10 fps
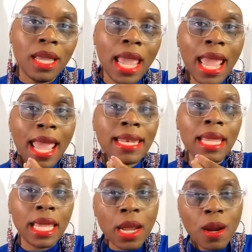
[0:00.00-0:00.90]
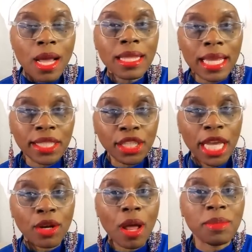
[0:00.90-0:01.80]
And here on this
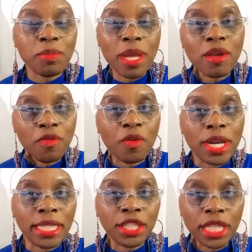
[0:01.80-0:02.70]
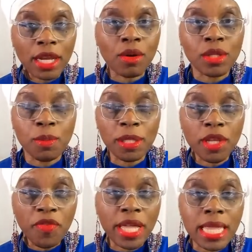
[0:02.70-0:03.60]
channel, I'm speaking for this channel
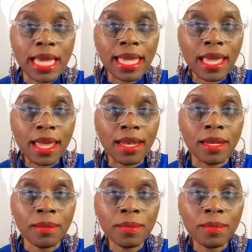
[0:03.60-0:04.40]
specifically again,